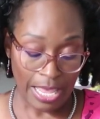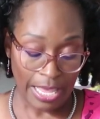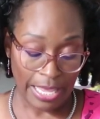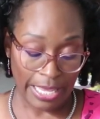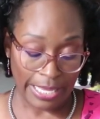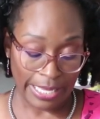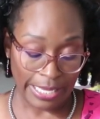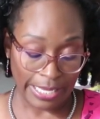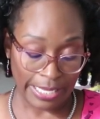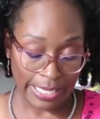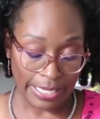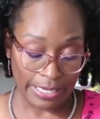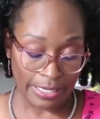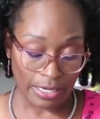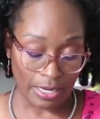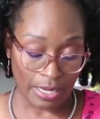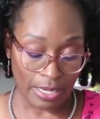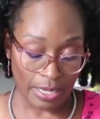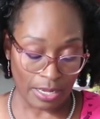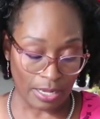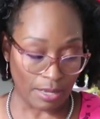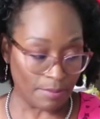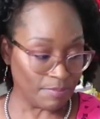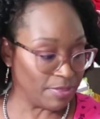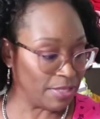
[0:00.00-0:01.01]

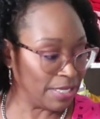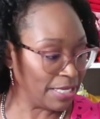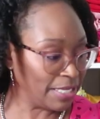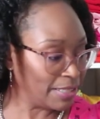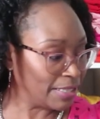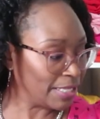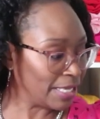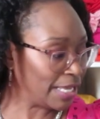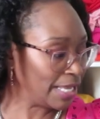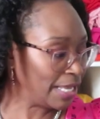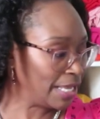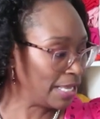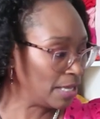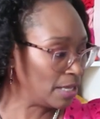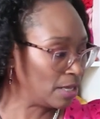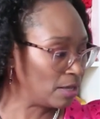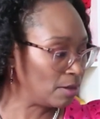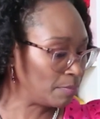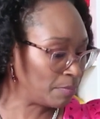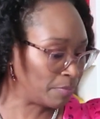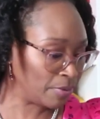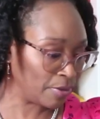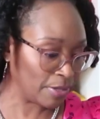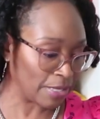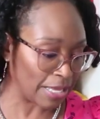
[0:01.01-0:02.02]
And then the
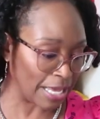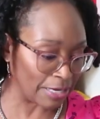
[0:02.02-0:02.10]
hip,